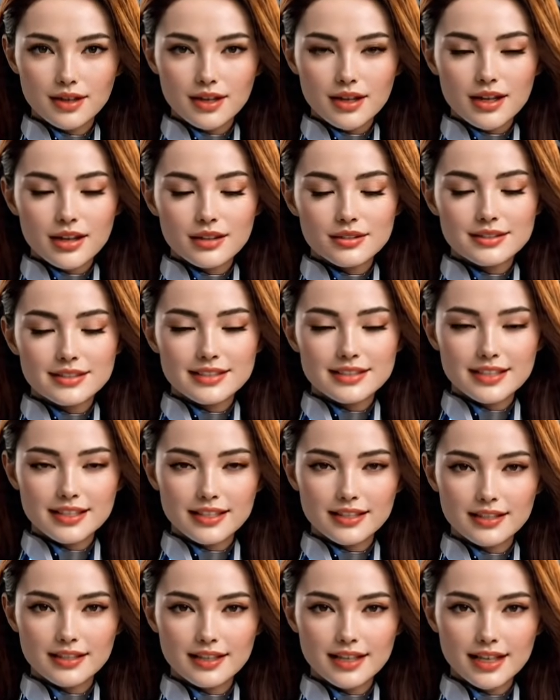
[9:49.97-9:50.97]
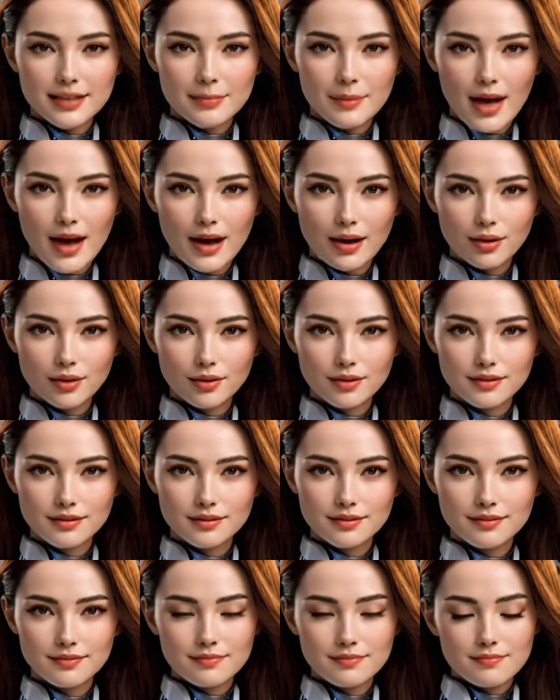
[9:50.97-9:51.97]
His comes off the file,
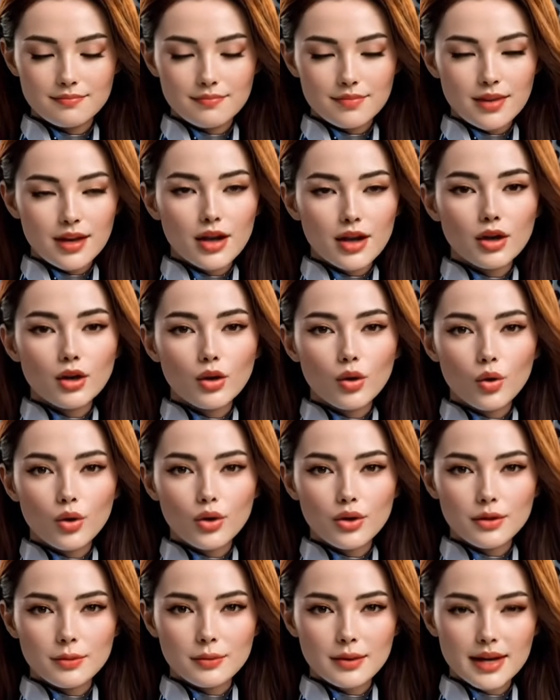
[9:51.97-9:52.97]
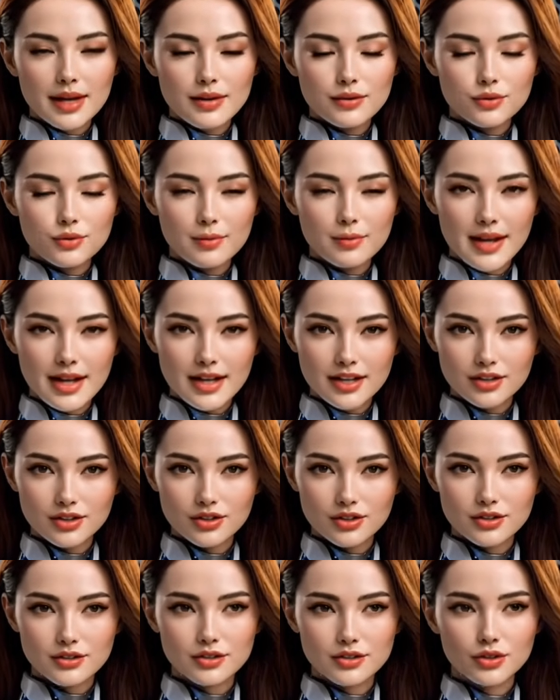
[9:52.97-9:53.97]
mine drops back, his
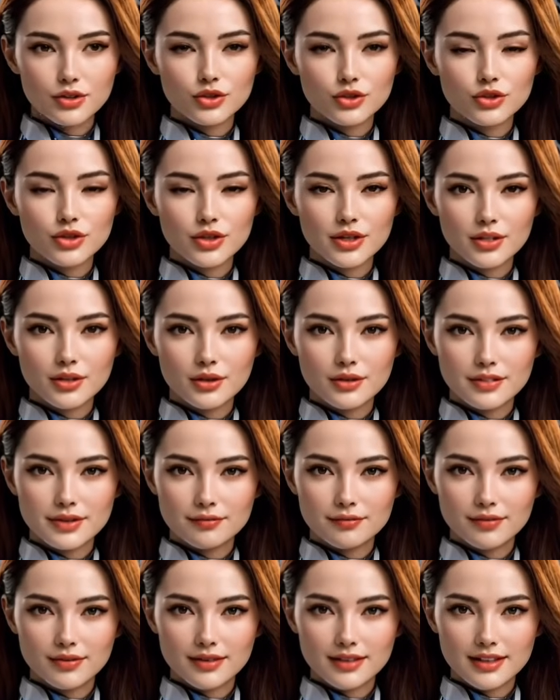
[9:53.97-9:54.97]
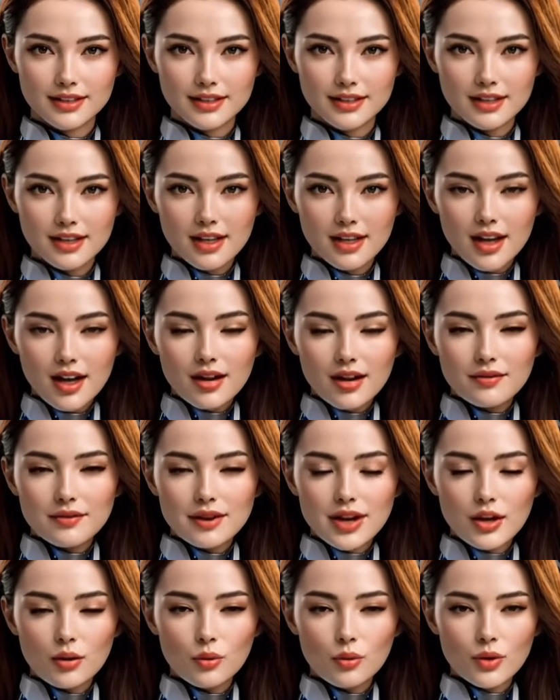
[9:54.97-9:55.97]
returns, and my bishop arrives on h5.
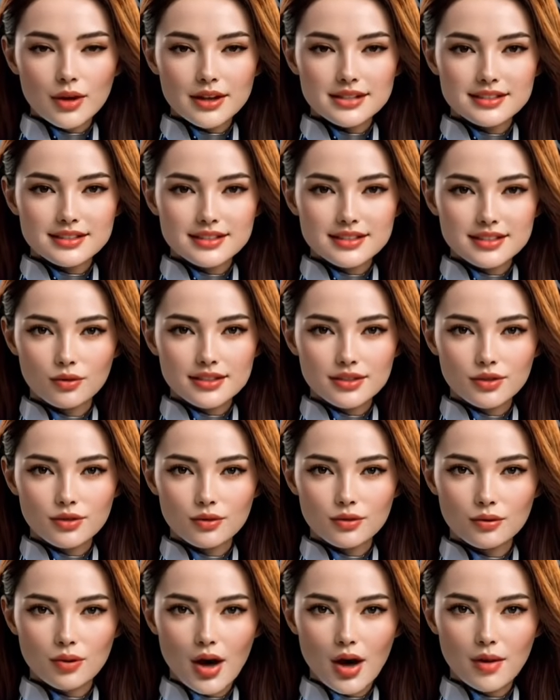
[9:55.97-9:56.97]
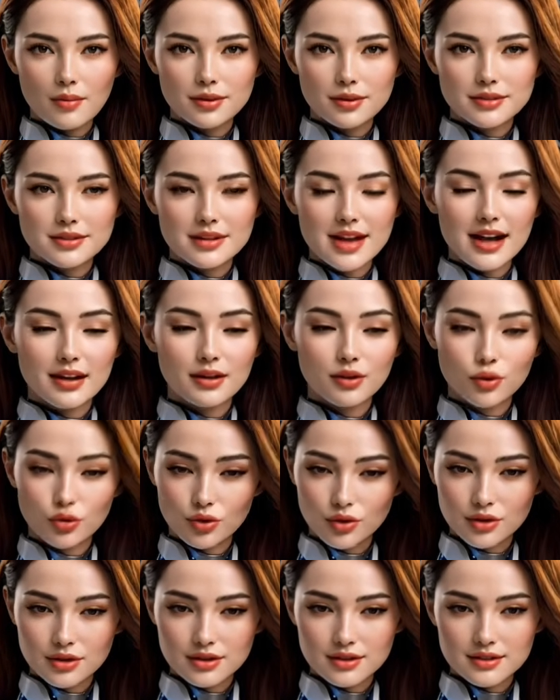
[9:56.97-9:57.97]
It looks at g6 and
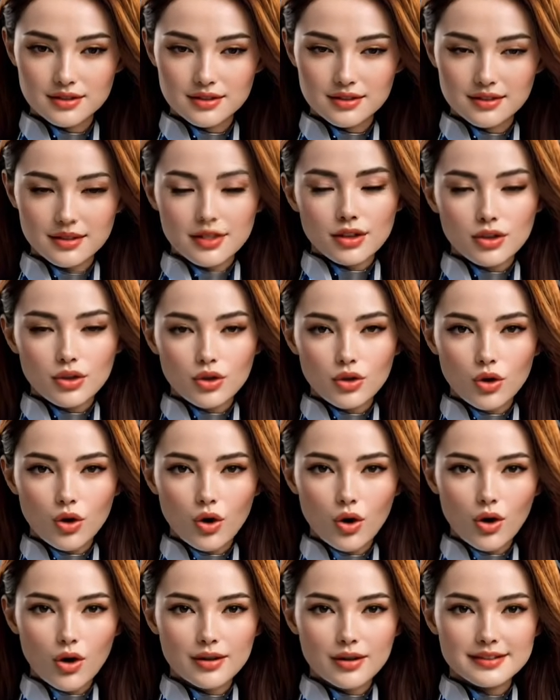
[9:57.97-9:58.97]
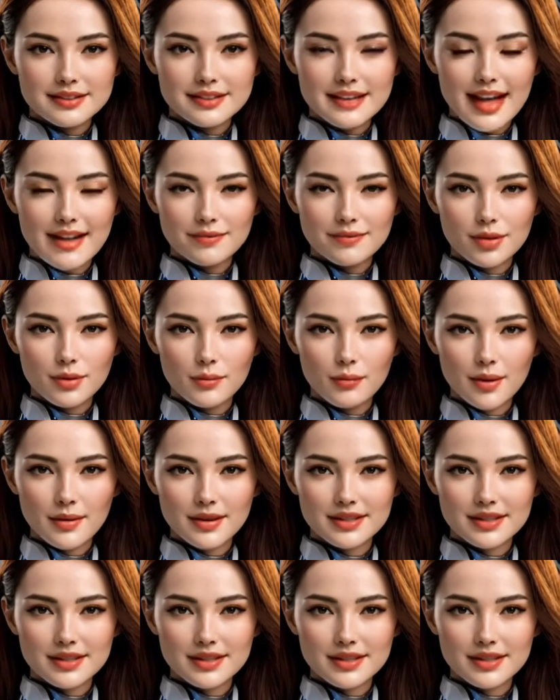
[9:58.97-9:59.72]
f7, the two squares in front of his